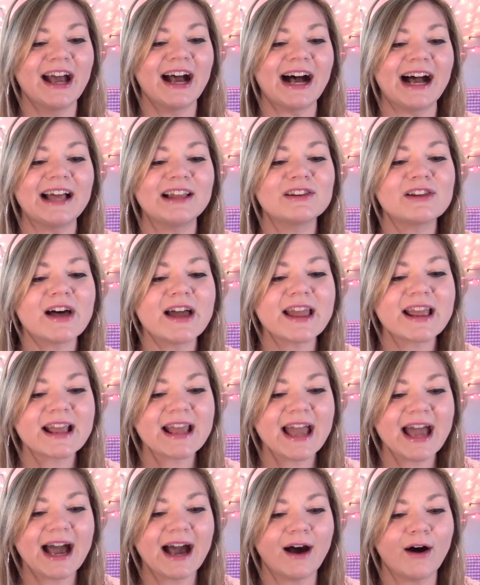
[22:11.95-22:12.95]
I like
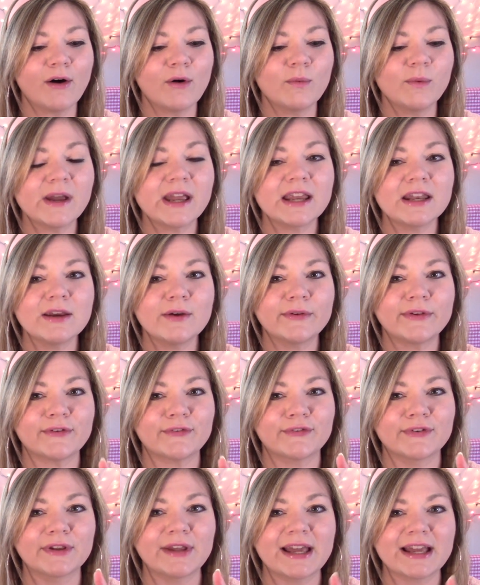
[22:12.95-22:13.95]
how we can use
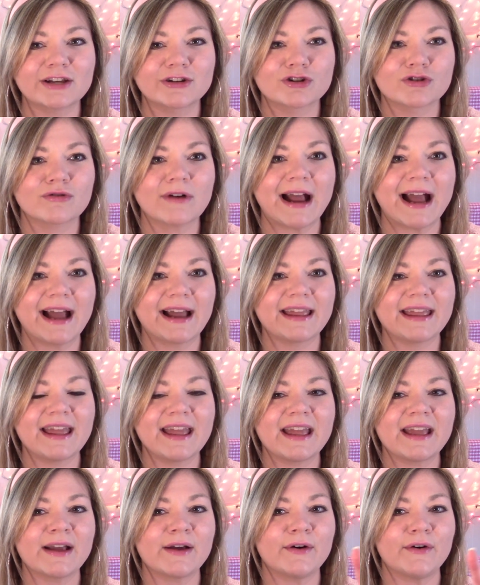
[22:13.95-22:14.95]
it for like
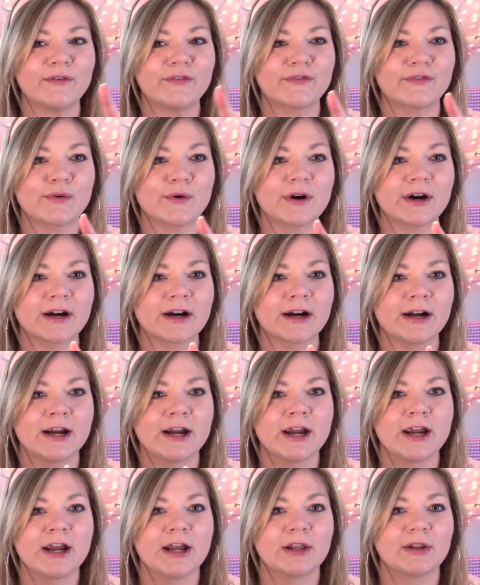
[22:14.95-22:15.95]
tracking, for
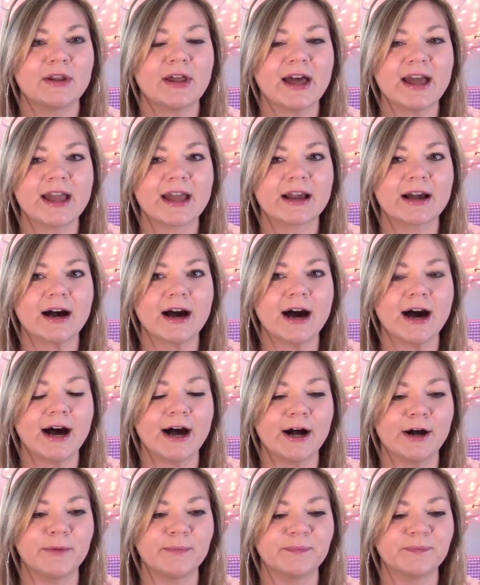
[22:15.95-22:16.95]
like,
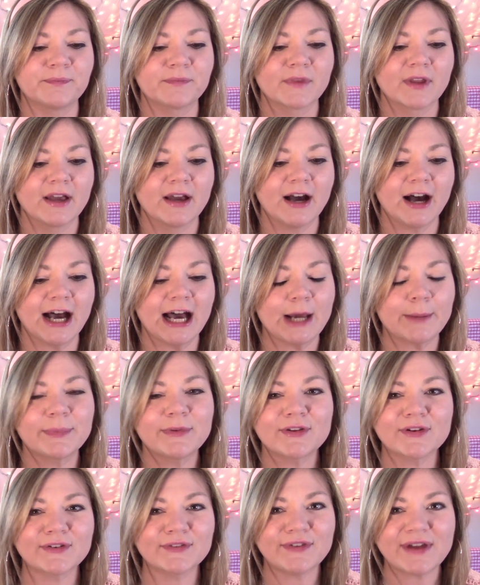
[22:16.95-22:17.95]

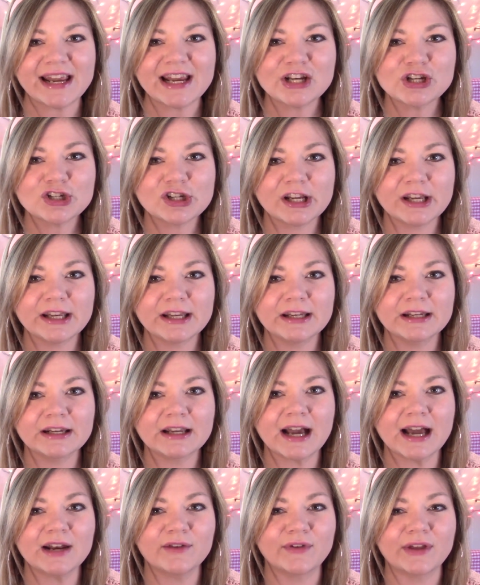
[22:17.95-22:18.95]
observation,
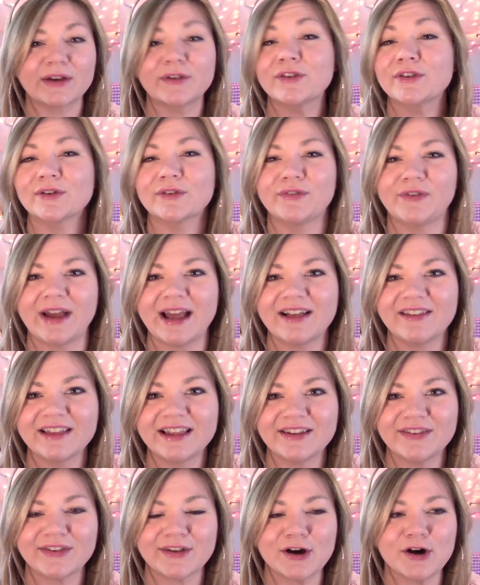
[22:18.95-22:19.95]
kind of like
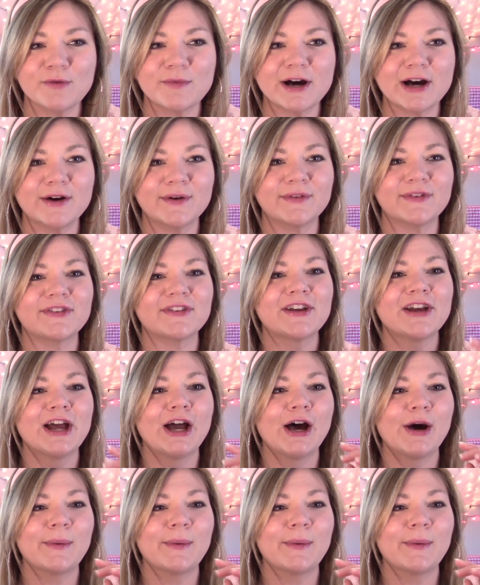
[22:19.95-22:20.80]
surveillance almost.